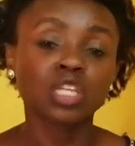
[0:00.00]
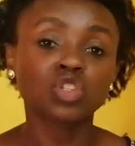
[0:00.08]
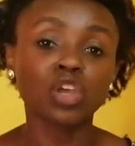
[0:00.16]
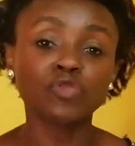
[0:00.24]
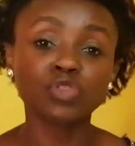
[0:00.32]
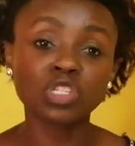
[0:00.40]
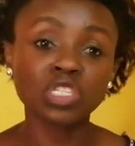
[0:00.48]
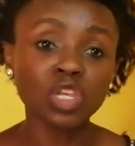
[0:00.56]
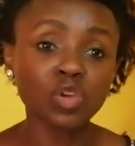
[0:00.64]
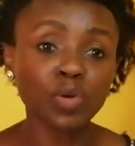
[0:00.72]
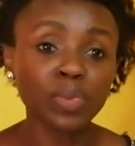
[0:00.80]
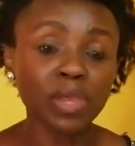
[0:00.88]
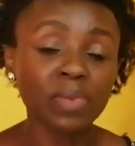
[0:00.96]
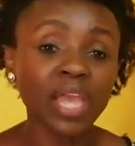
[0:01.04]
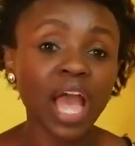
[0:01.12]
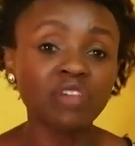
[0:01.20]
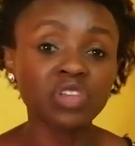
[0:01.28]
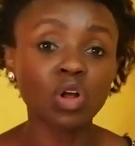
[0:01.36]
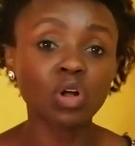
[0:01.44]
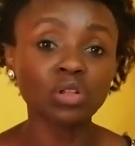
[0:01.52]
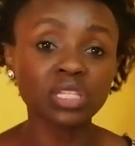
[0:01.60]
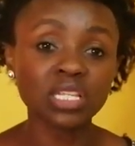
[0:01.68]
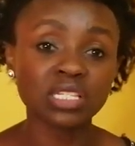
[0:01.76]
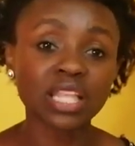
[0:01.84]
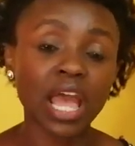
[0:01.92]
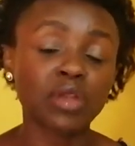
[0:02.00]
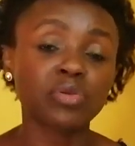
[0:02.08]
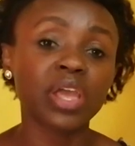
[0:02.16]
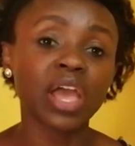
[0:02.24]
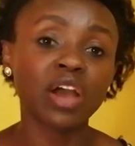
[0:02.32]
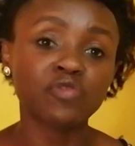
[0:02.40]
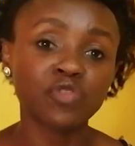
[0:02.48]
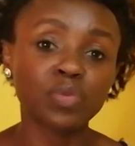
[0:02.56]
So if you see your baby having all this diarrhea,